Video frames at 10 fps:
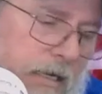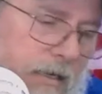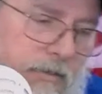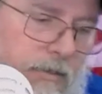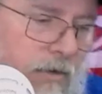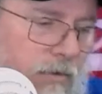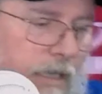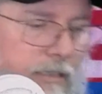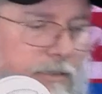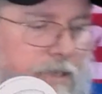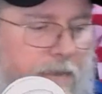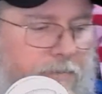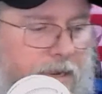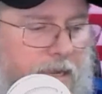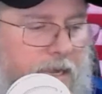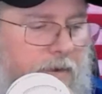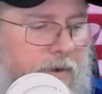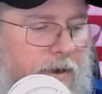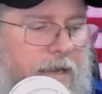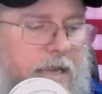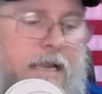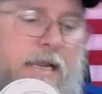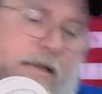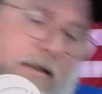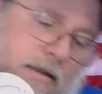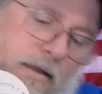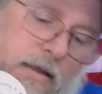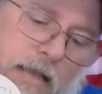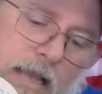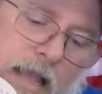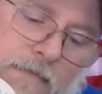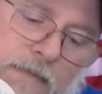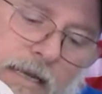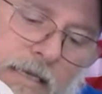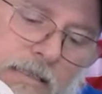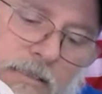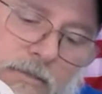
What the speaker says: there's no layer skipping anywhere in it, and then it just